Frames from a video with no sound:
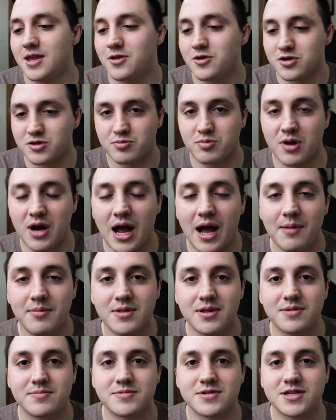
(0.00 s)
and those
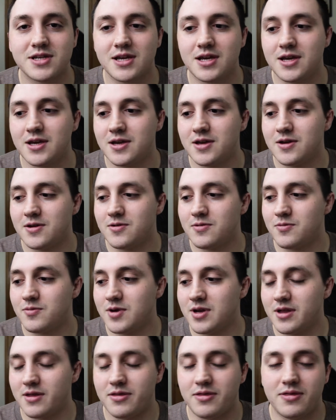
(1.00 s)
problems
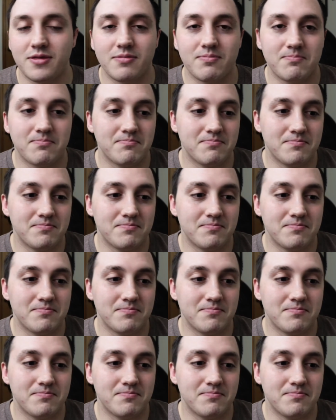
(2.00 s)
with